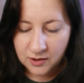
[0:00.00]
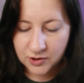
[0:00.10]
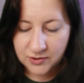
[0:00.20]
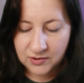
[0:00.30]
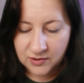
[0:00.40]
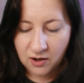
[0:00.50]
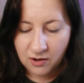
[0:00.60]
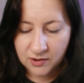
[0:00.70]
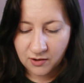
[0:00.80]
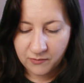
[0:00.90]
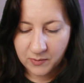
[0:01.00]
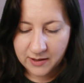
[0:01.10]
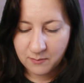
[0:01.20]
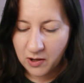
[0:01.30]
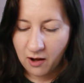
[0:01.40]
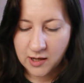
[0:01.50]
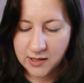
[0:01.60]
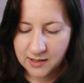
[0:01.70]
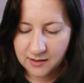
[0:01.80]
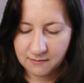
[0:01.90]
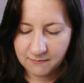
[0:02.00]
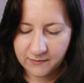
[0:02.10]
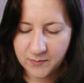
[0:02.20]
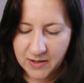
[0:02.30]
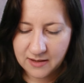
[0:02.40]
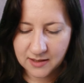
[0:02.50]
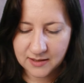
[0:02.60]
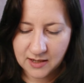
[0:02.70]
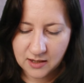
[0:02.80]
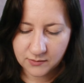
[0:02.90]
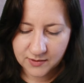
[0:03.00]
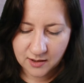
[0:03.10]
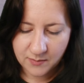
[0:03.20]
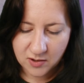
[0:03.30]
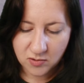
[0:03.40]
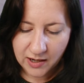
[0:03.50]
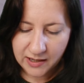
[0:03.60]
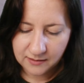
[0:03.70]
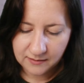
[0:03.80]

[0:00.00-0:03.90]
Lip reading: just to start off with, but I think for me this needle is going to be great.